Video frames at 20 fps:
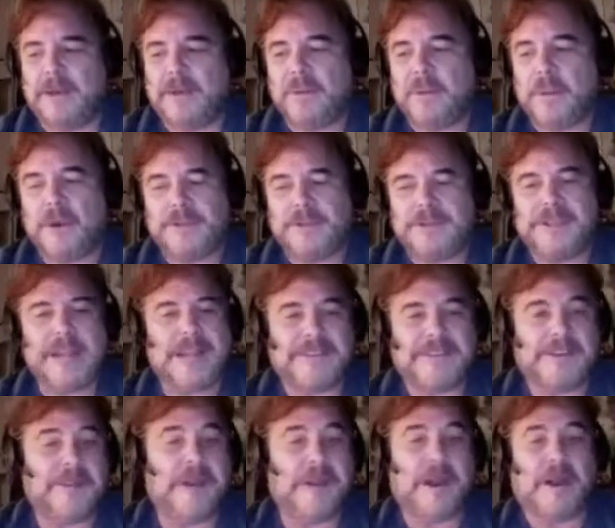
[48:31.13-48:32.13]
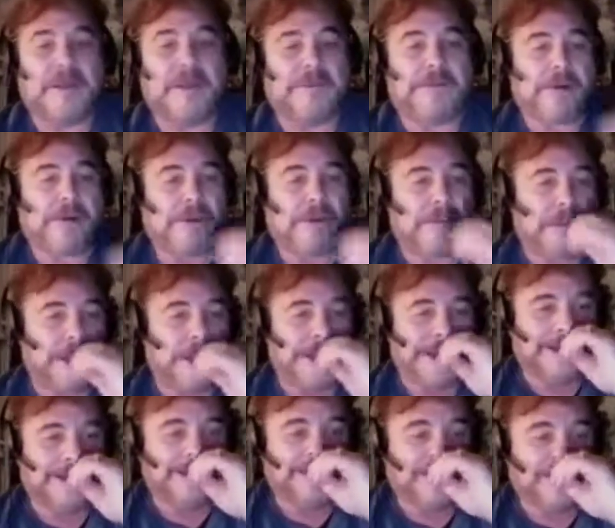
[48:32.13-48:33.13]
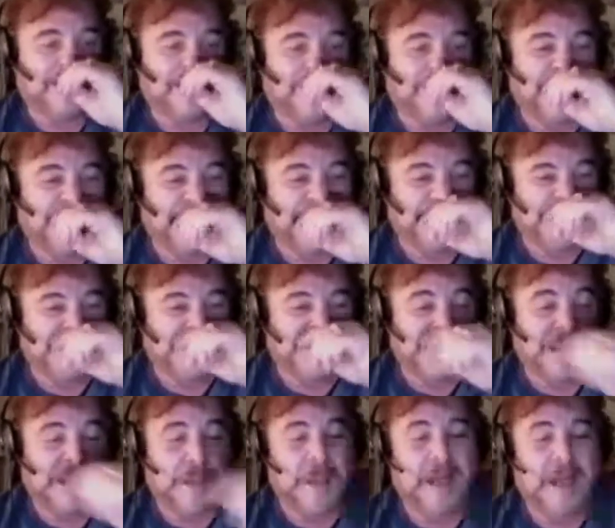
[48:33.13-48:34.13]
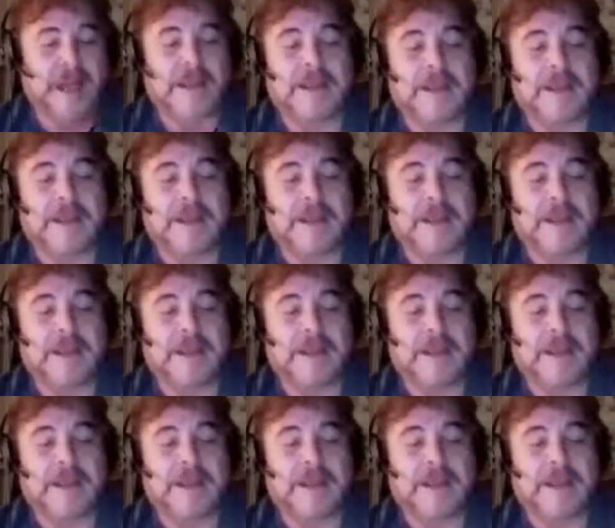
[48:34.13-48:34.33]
was the Nazi Bell from or the Die Glocke.